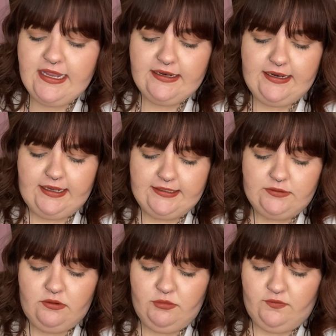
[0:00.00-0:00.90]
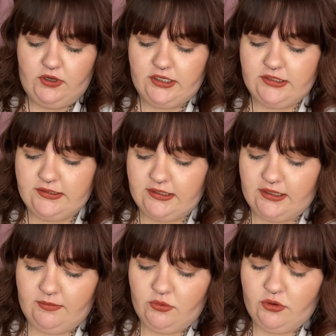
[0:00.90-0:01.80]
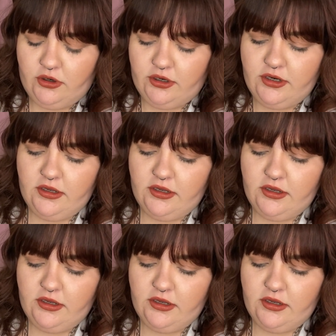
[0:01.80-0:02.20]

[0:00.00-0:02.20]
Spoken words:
Next, we'll move on to the more